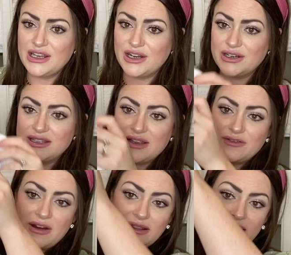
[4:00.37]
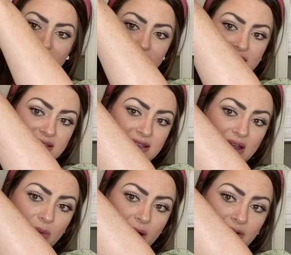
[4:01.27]
nursing friendly. So this is like
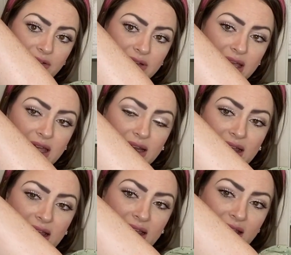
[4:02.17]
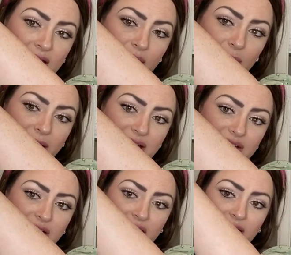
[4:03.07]
a waffle knit white
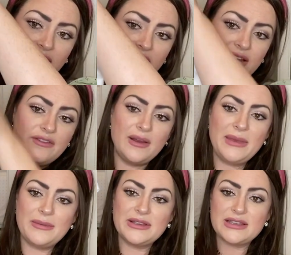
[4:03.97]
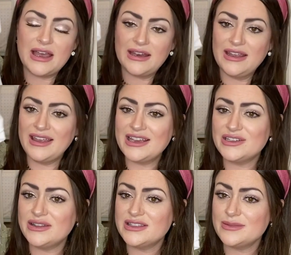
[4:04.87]
shirt from Amazon. I
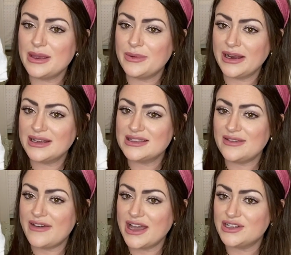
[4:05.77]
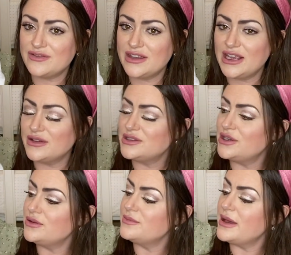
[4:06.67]
showed this in my pregnancy fashion video
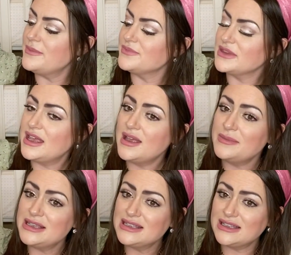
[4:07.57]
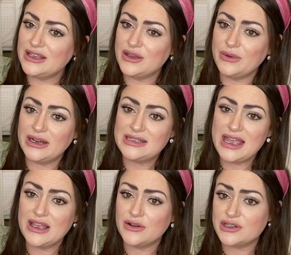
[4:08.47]
too, but basically you can wear a
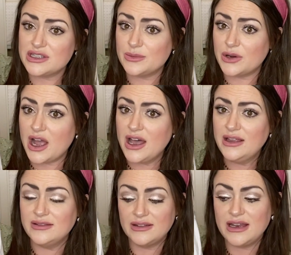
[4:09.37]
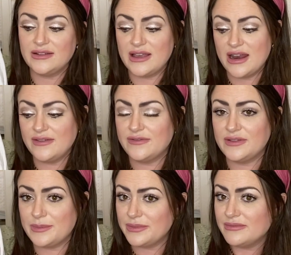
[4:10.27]
tank or just a bra and kind of
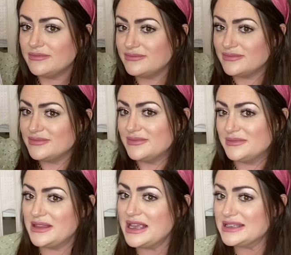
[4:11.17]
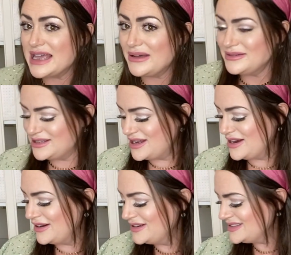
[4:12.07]
flip things out to
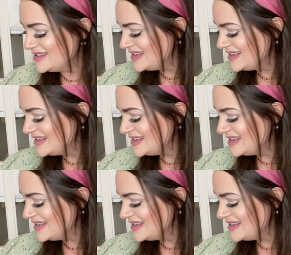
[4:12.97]
nurse